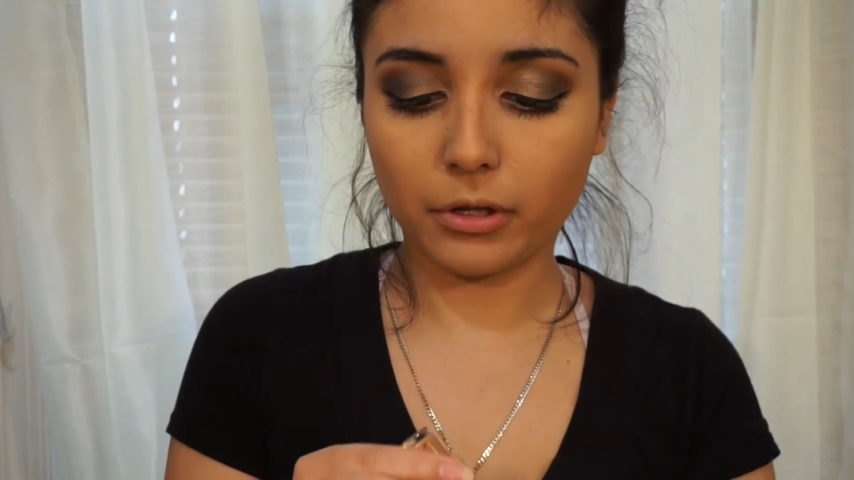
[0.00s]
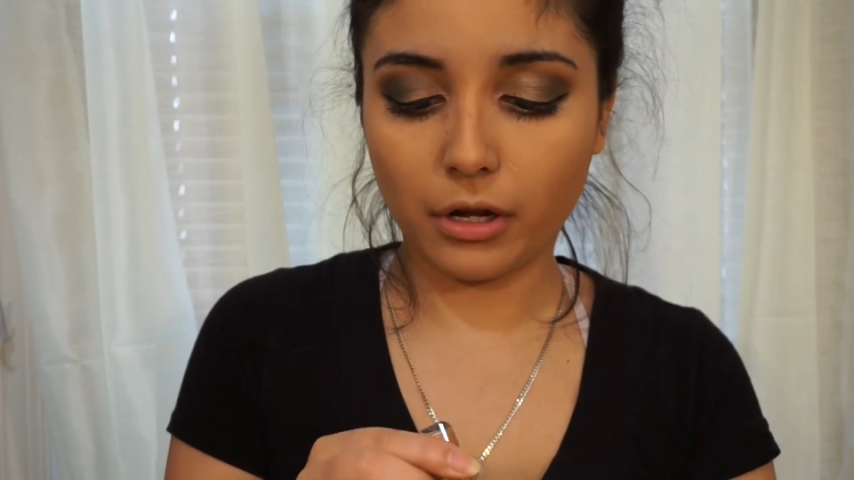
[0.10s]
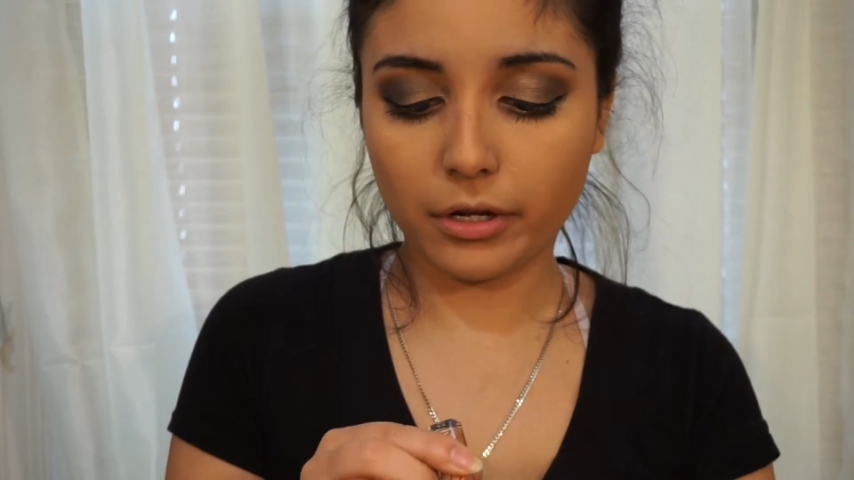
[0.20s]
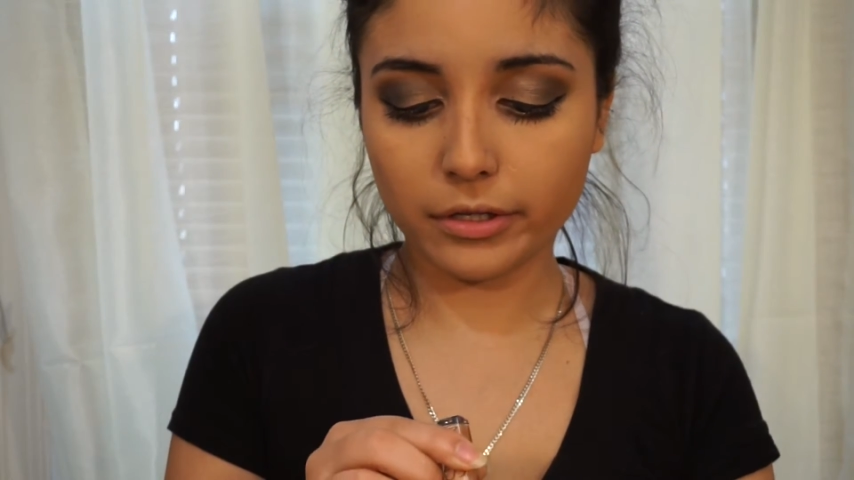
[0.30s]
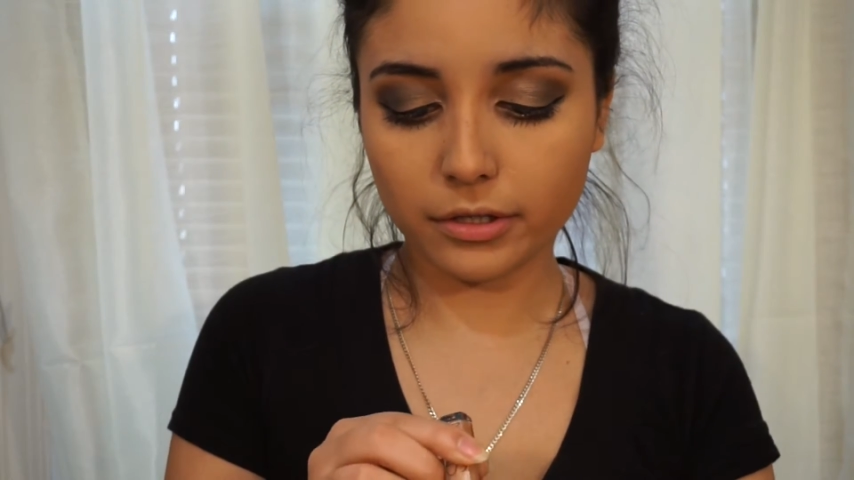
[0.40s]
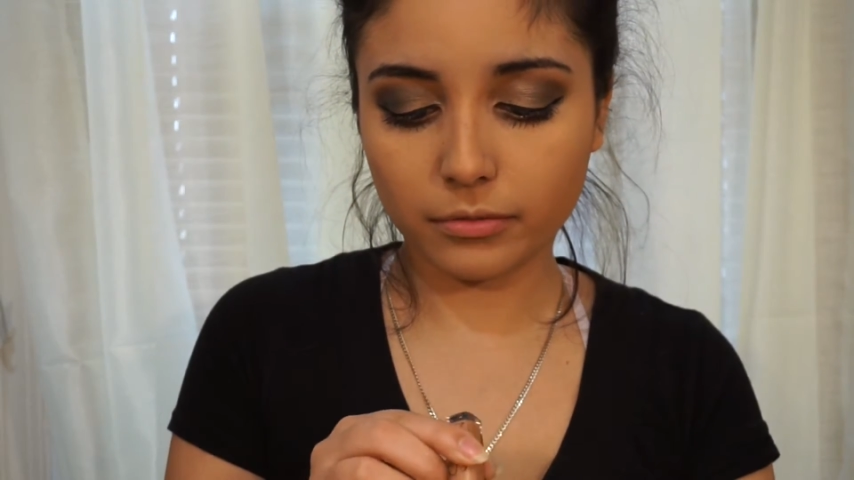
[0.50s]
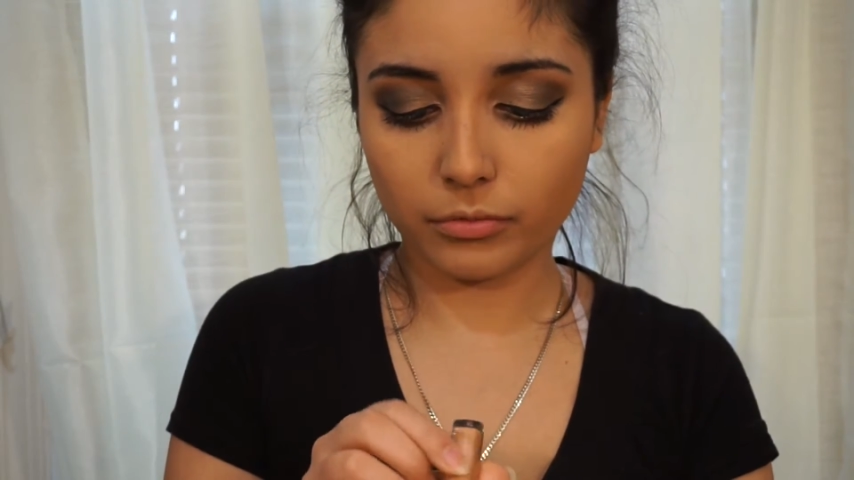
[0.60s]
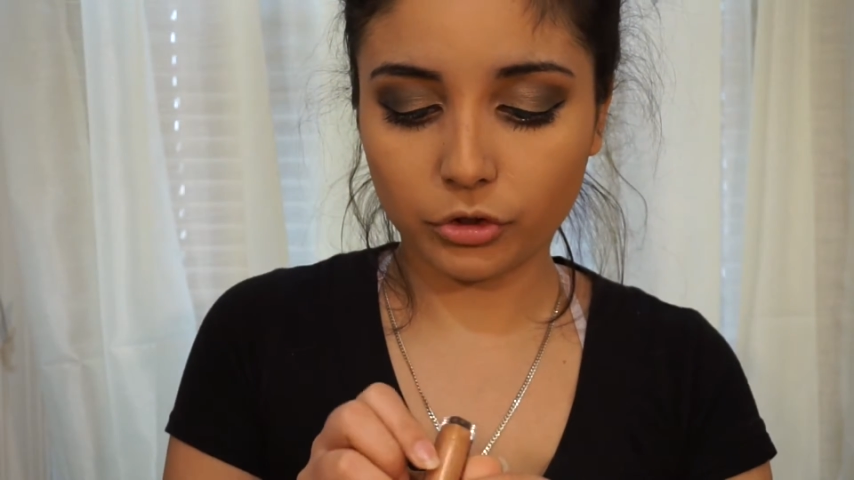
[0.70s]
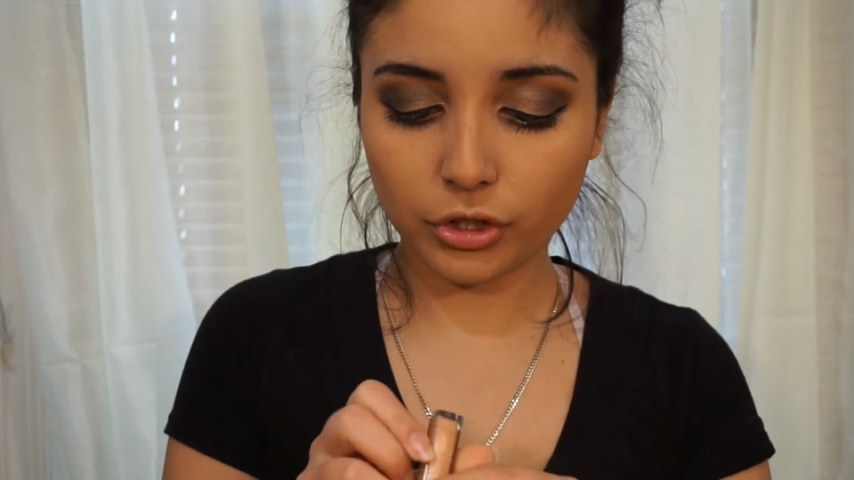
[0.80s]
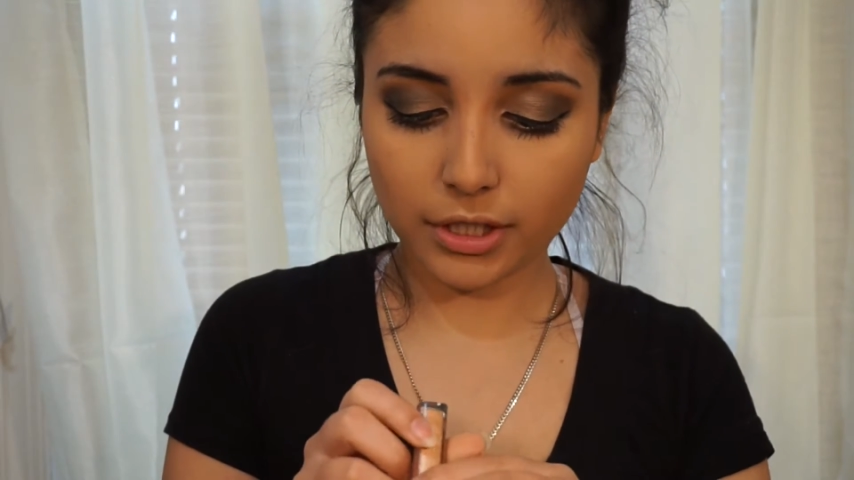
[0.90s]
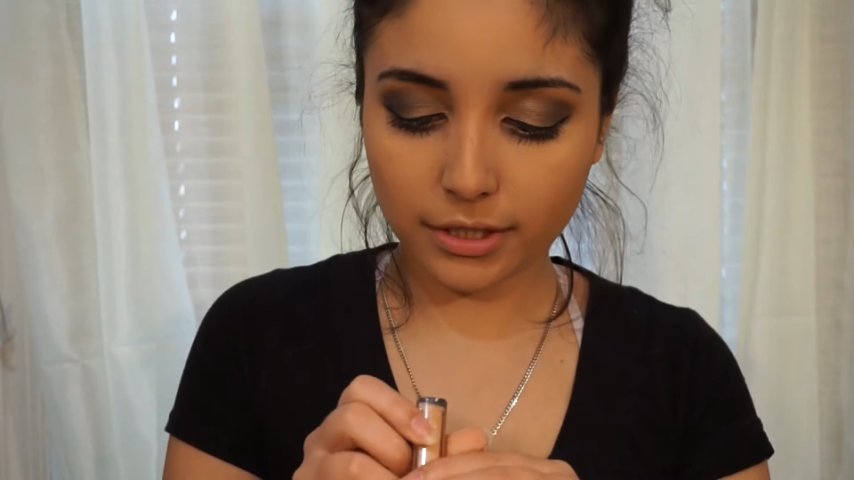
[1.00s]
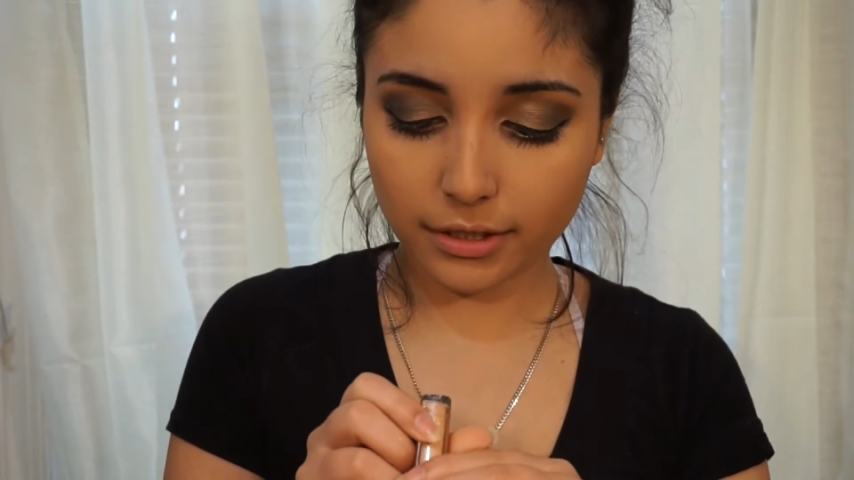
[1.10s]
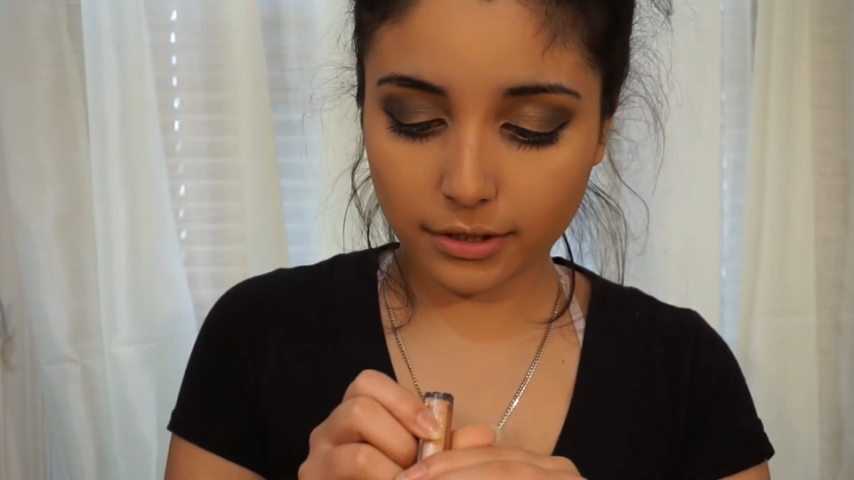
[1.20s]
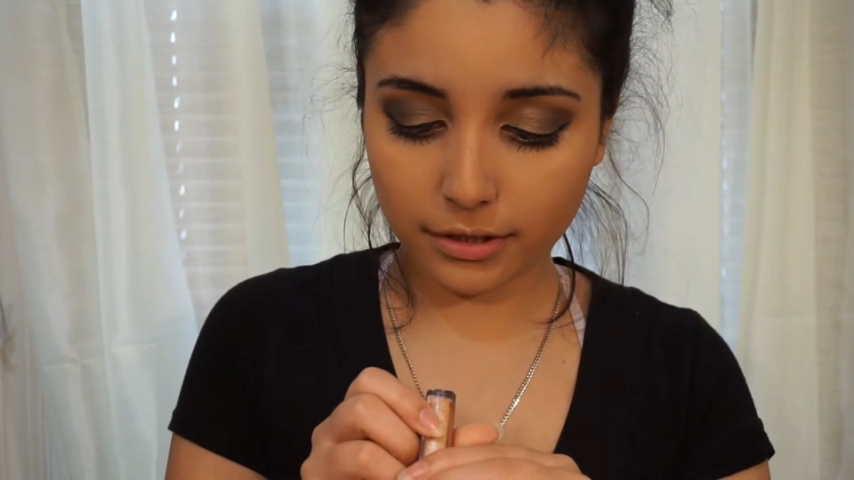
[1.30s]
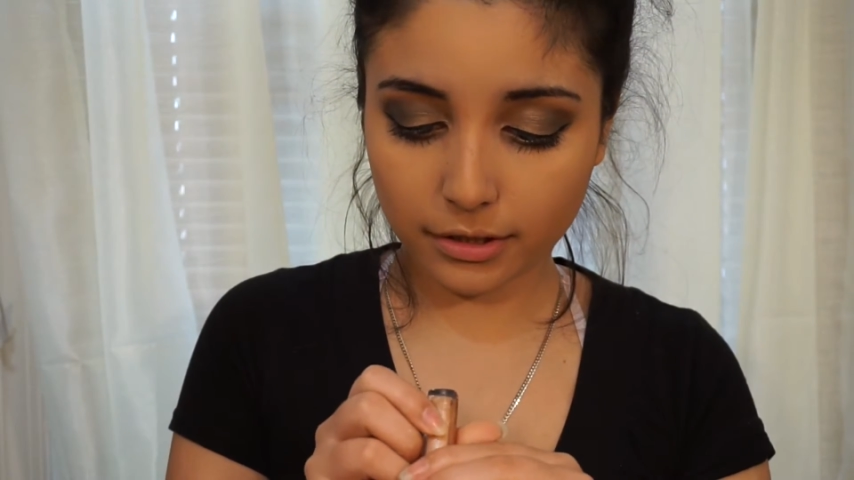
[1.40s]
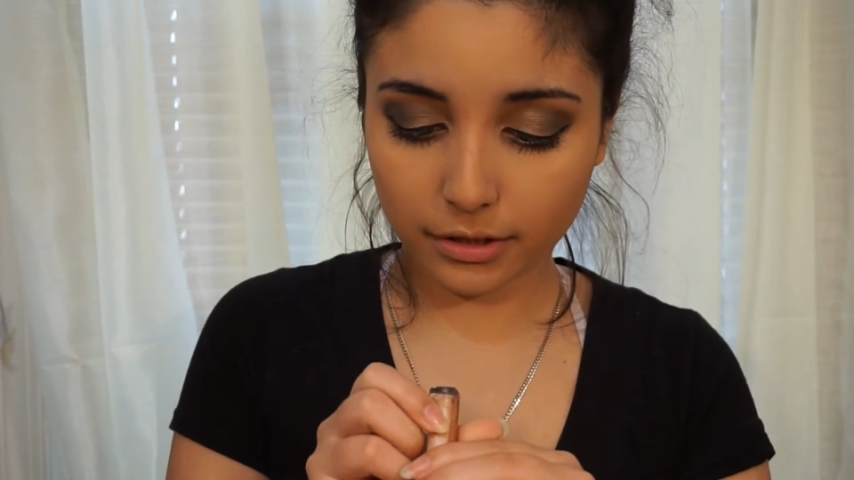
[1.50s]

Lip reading: gloss, which is